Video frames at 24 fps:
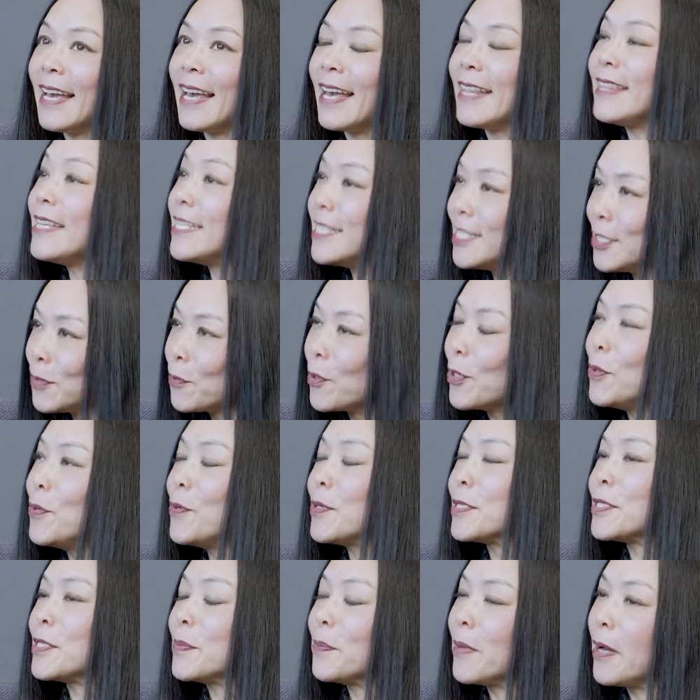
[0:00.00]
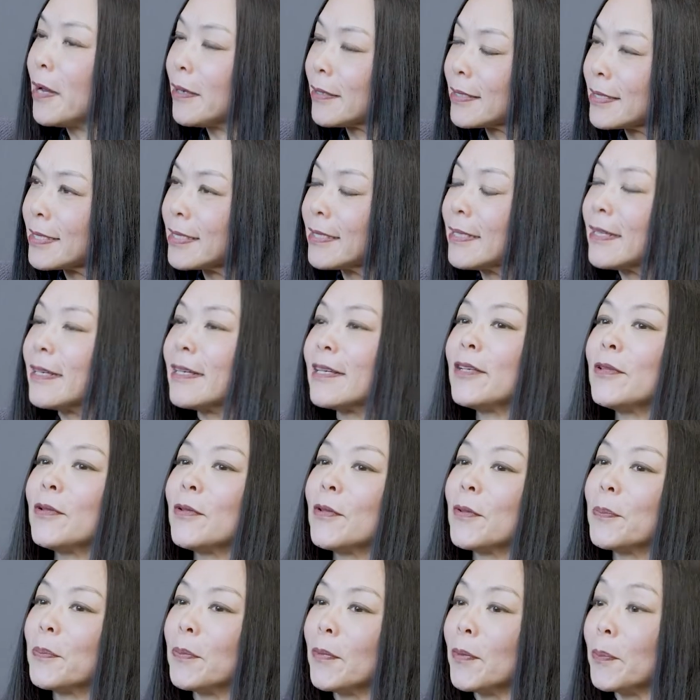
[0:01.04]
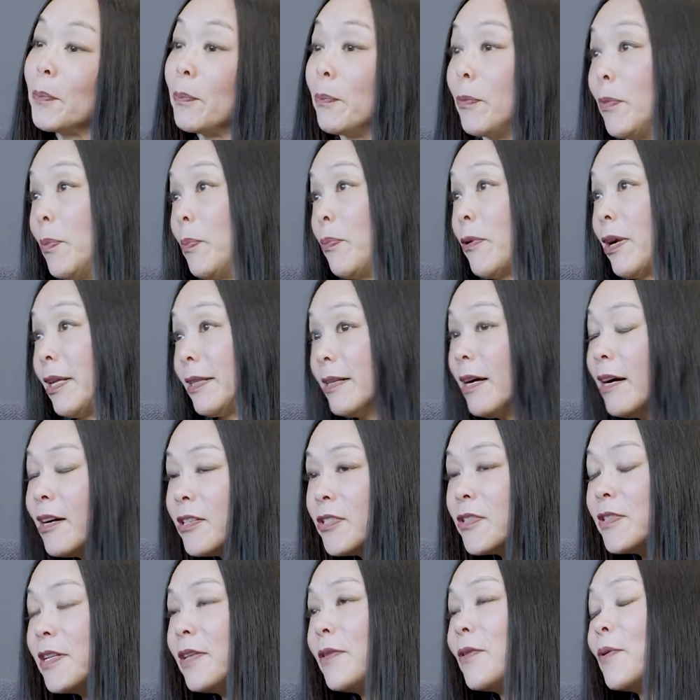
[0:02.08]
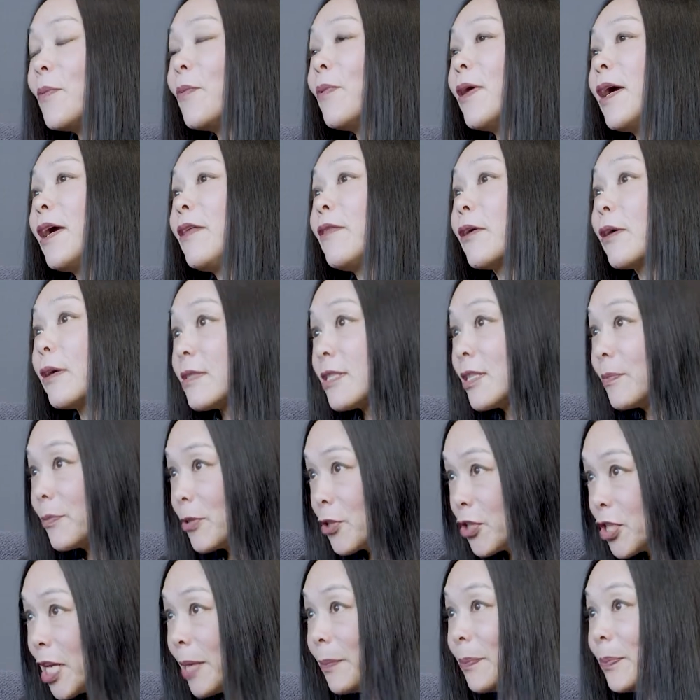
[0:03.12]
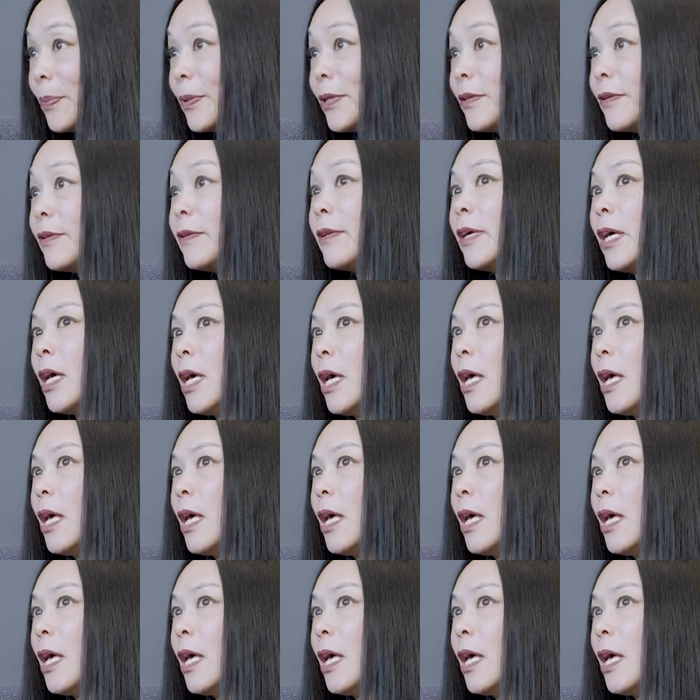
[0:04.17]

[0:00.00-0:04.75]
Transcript: And this is why you, as the marketer, the brand guardian in the way, the customer champion,